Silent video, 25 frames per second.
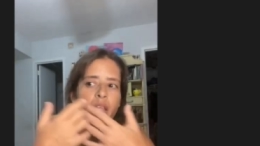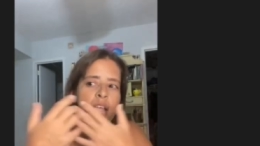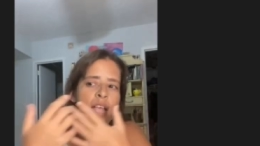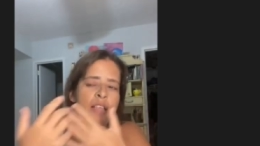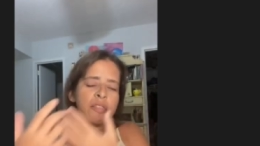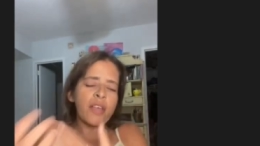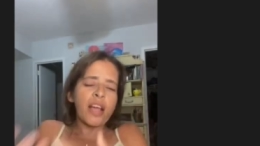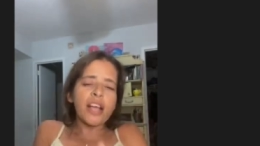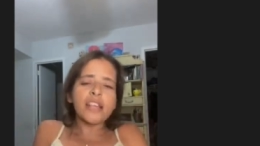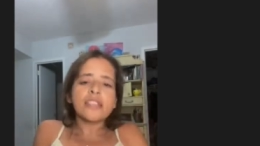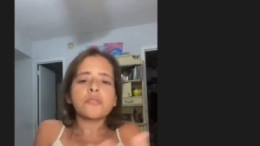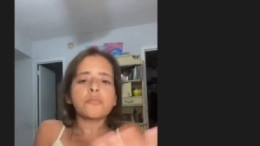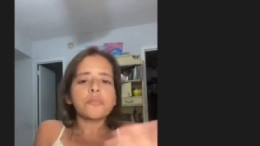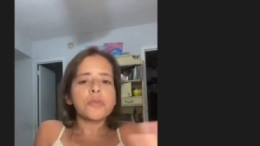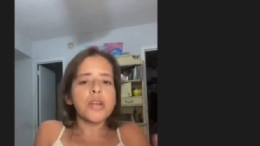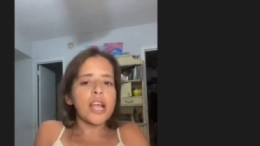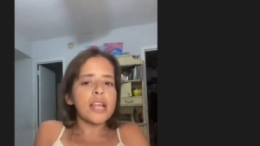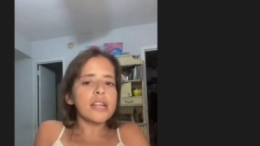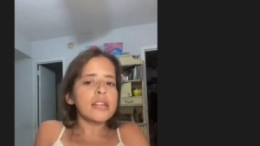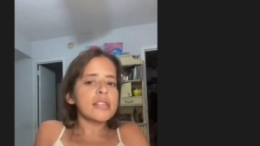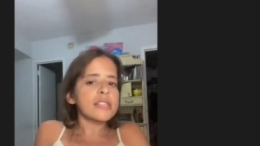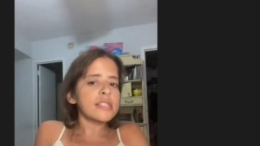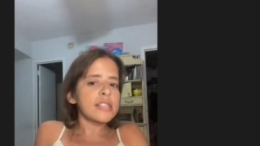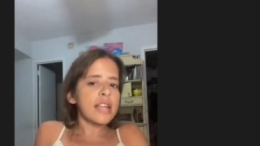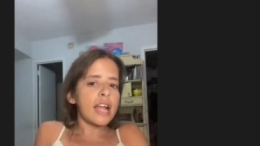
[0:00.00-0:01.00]
And that's when
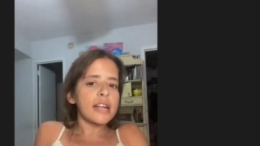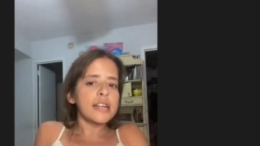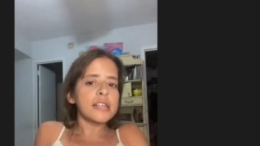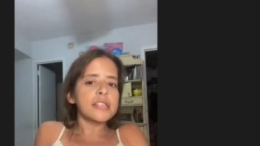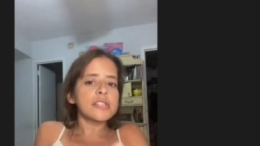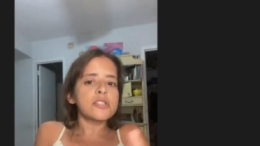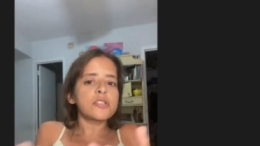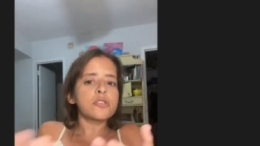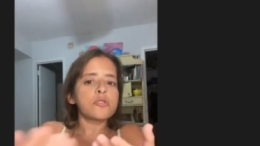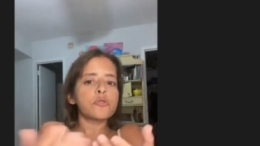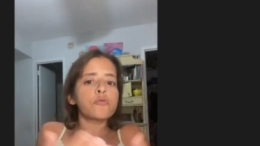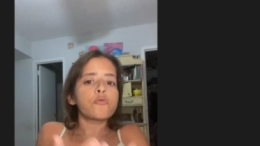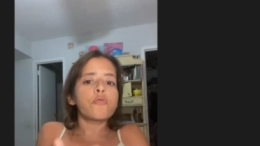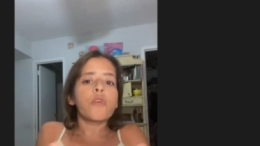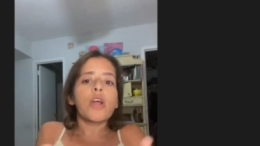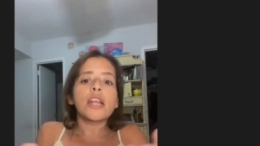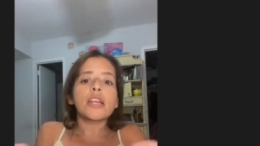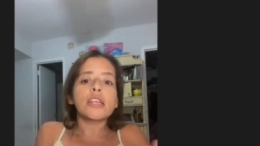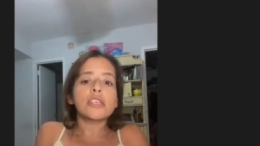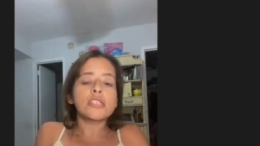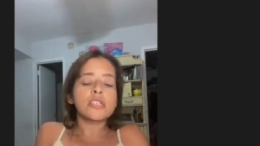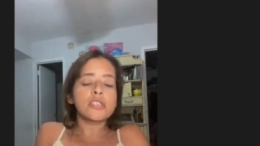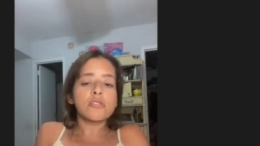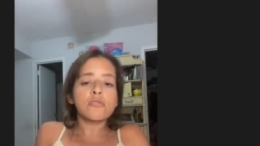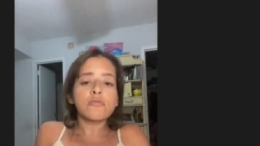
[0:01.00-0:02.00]
I decided to
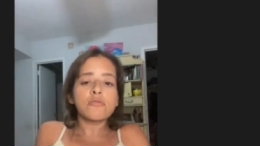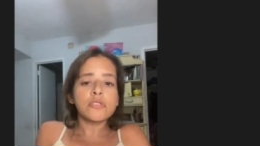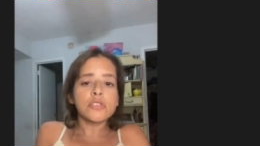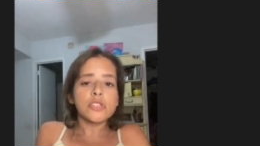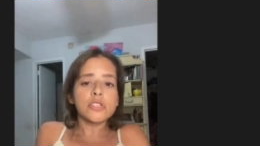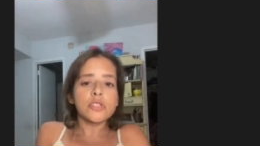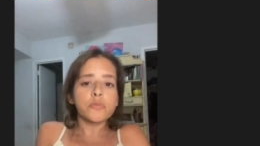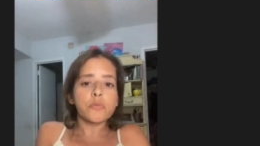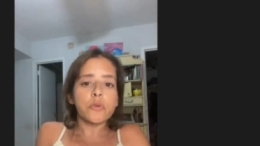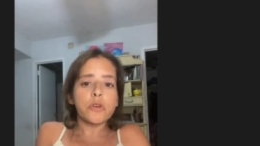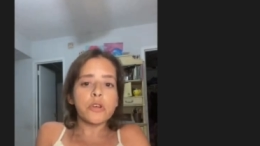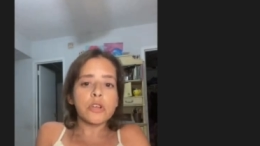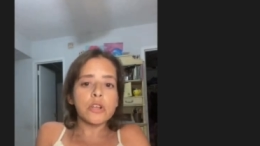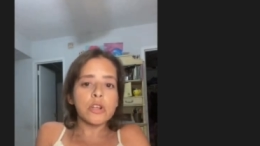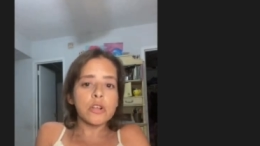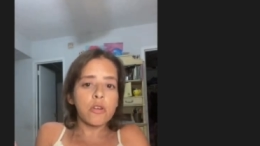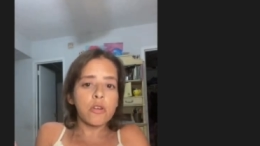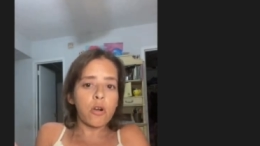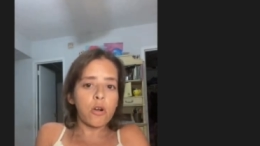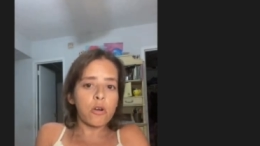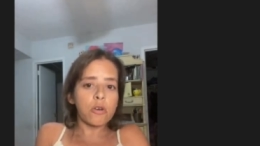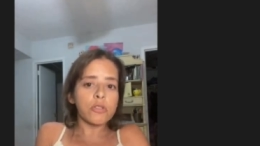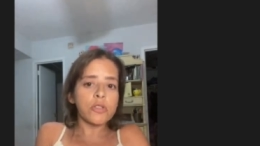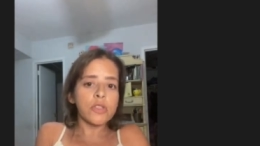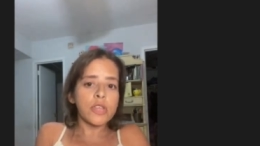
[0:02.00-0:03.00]
write a children's book
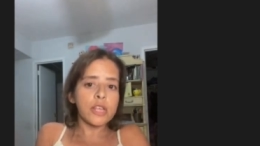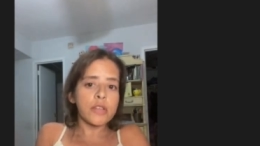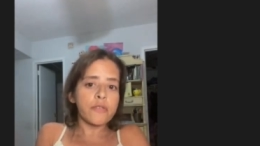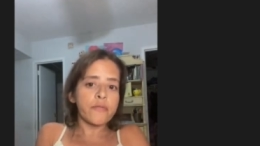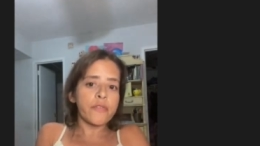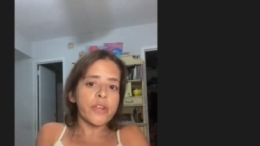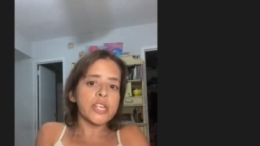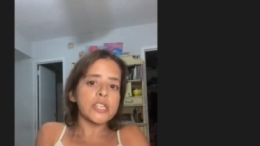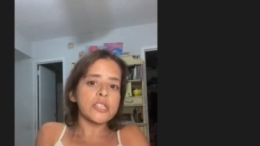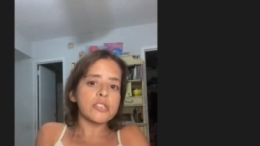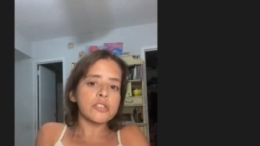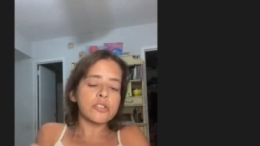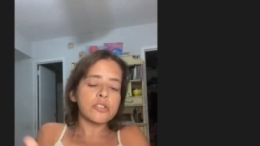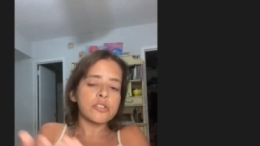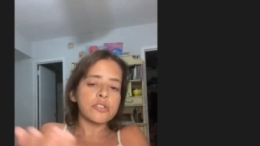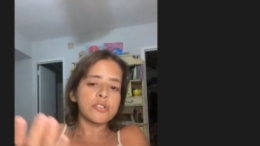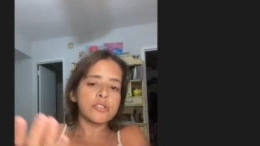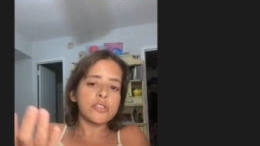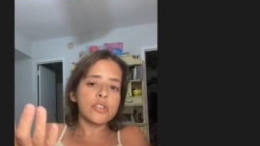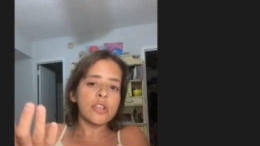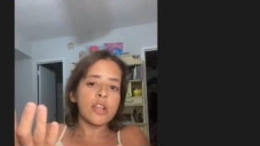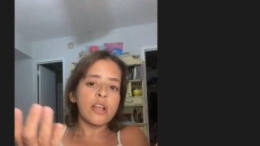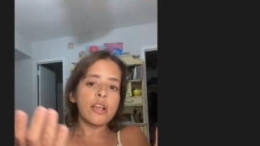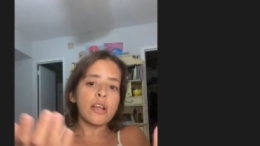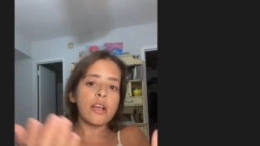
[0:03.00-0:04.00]
called The
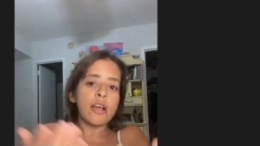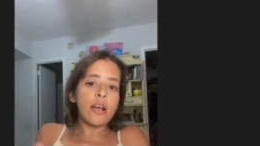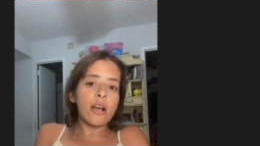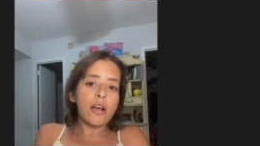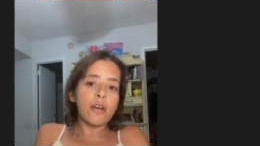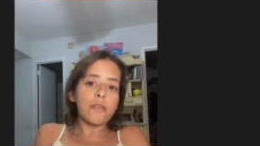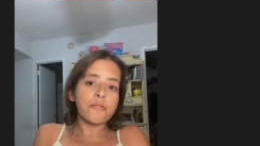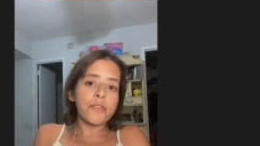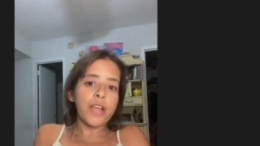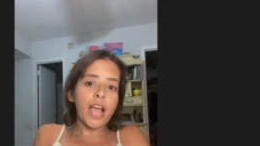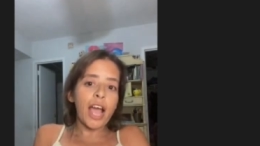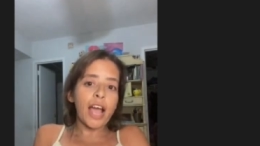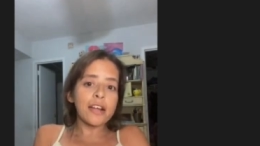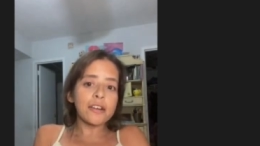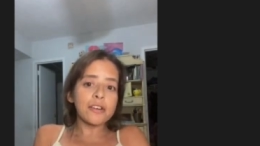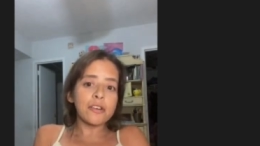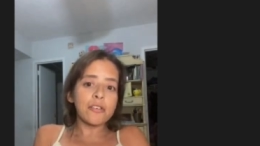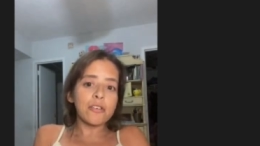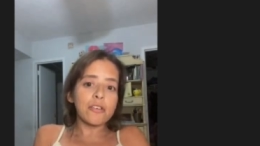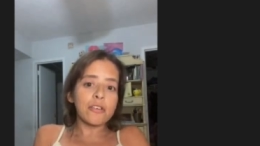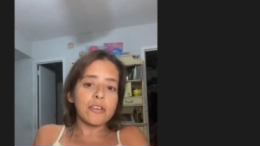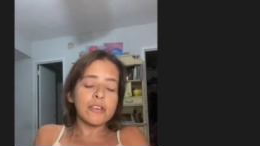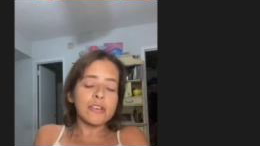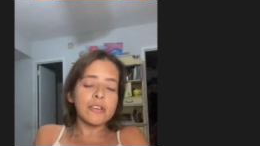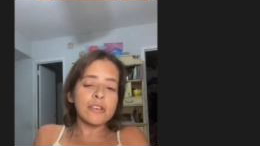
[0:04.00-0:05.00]
Adventures of
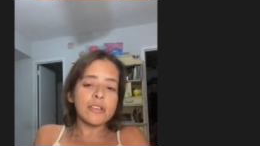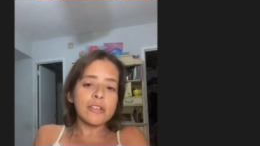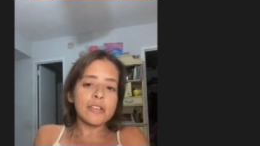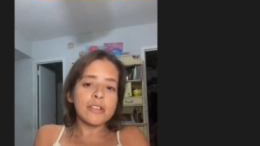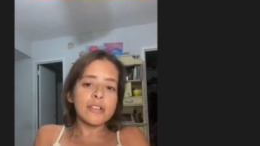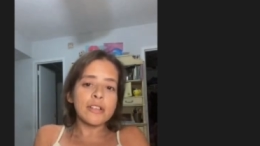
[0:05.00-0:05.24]
KatGirl